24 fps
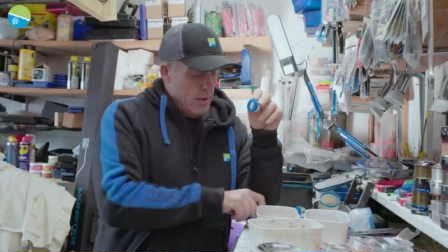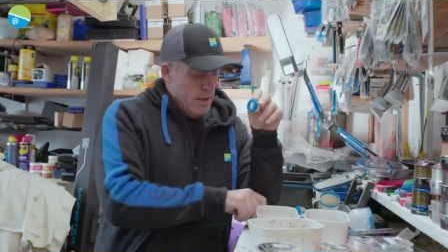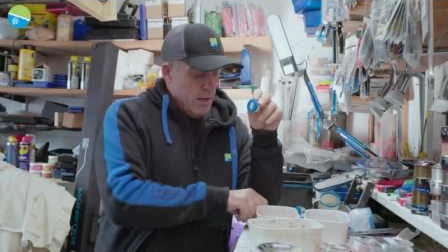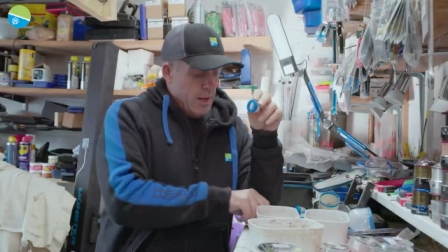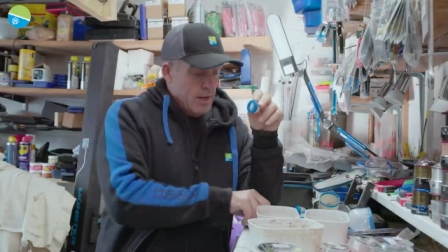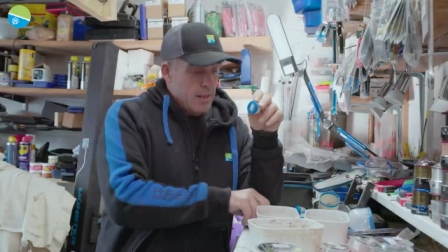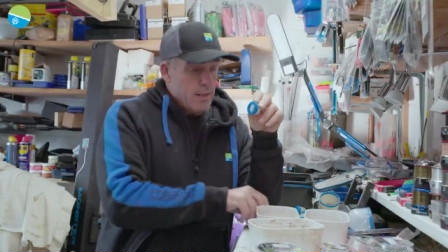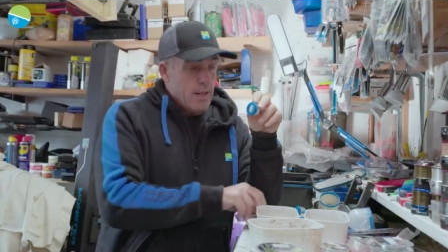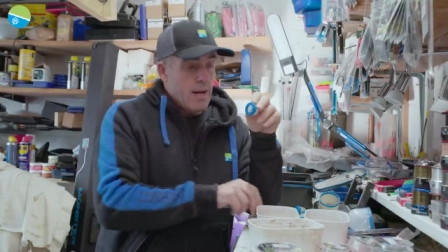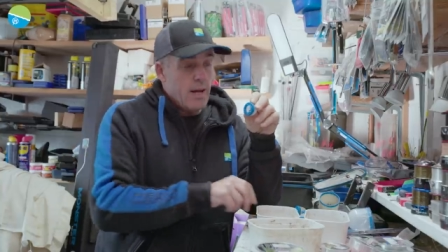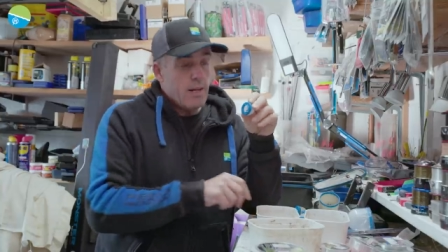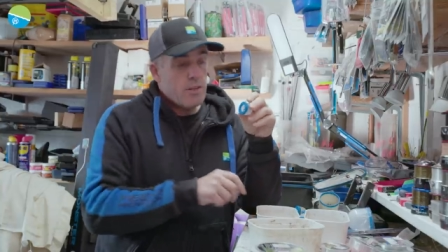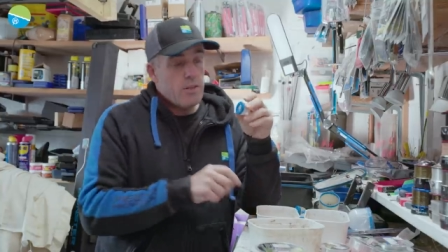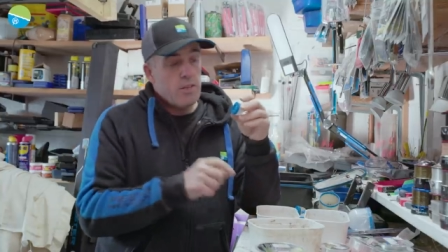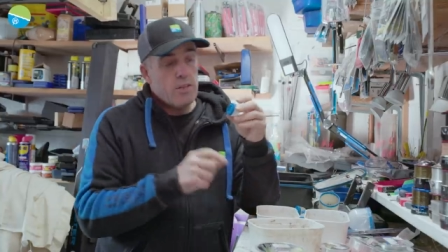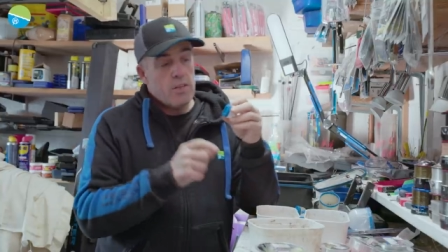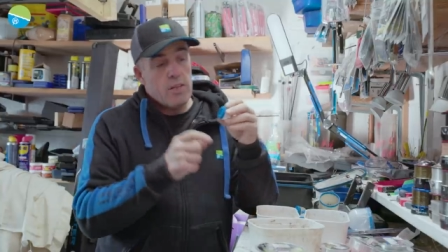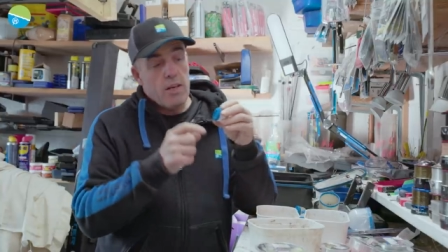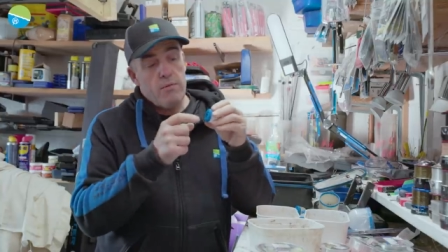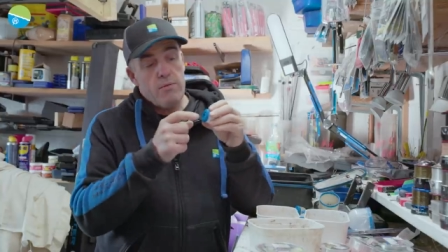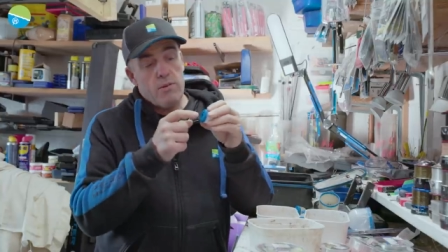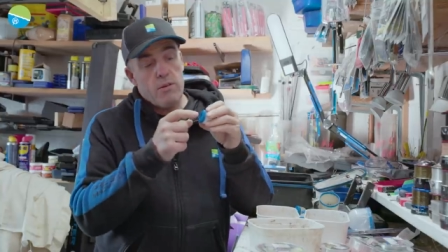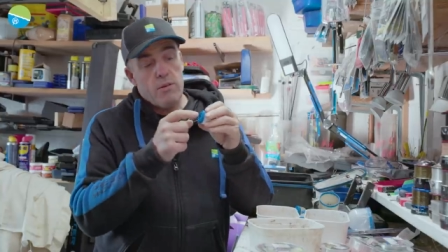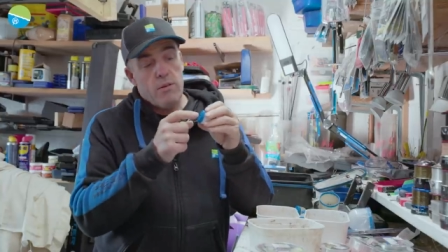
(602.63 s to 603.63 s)
And that just
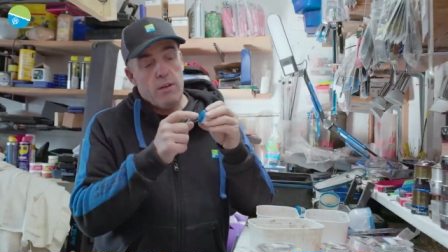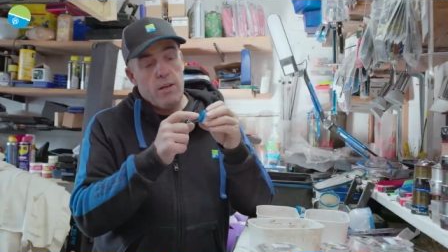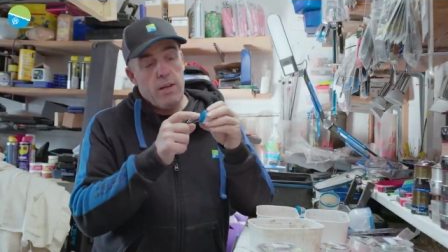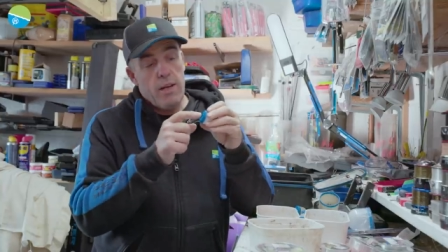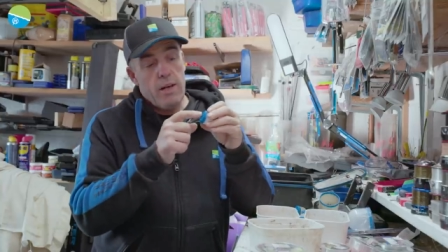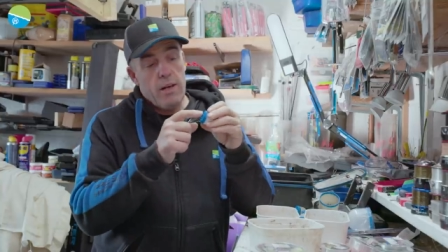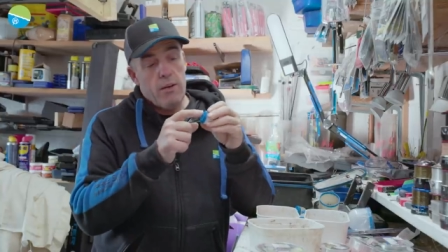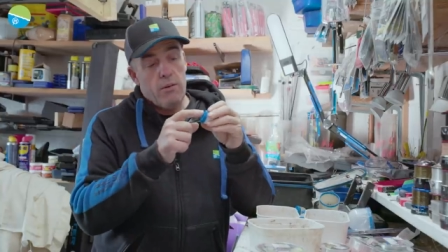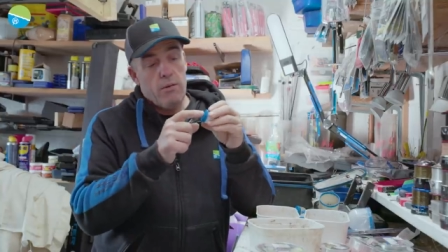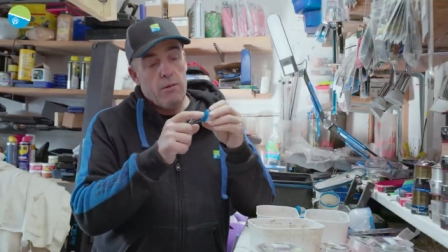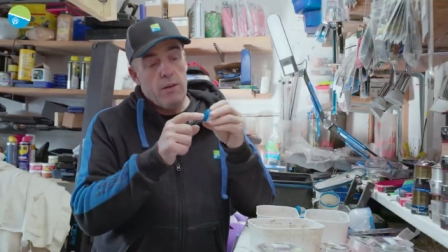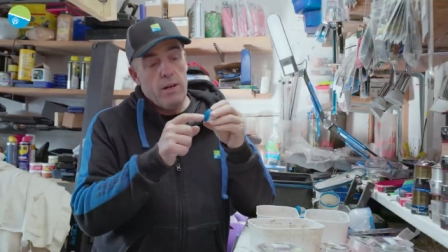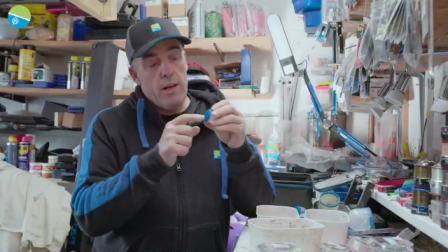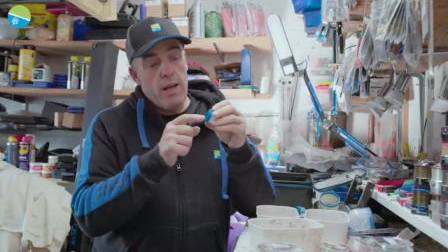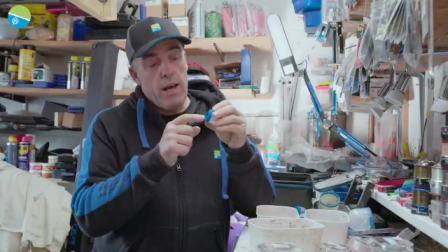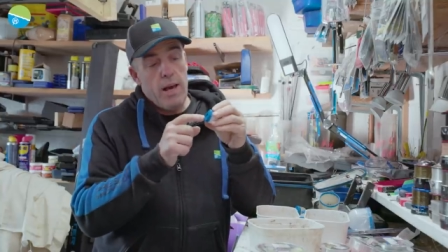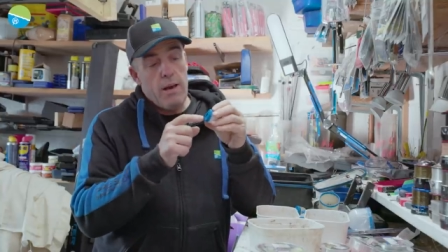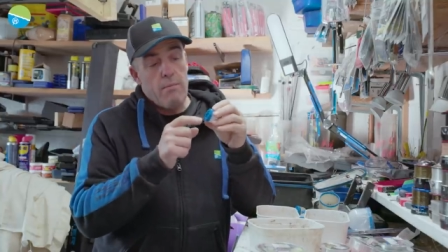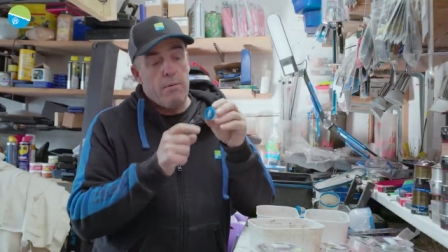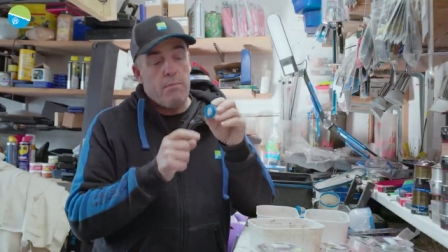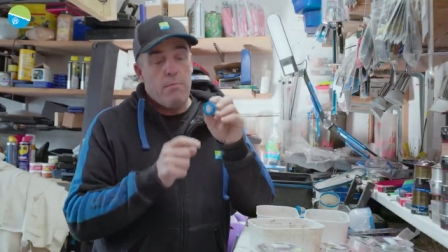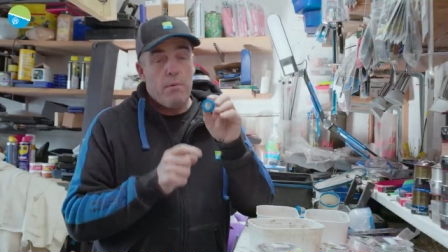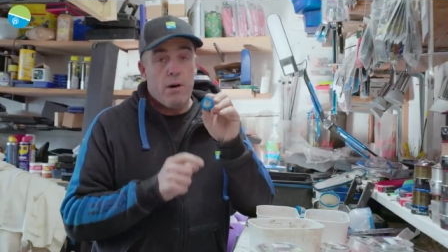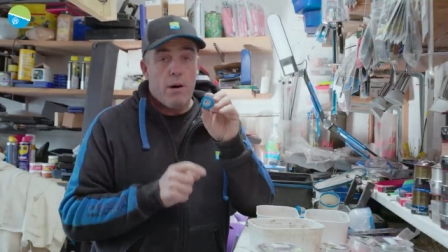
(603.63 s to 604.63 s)
gives you a little
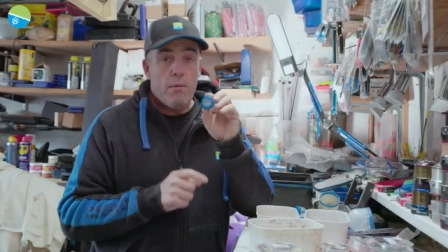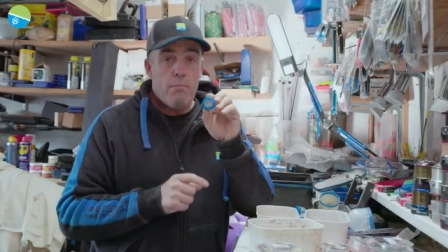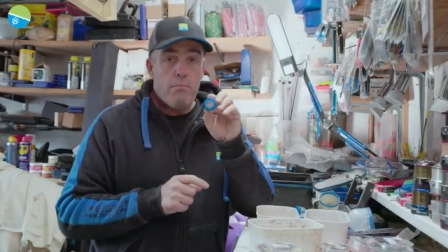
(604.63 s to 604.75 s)
lip, but a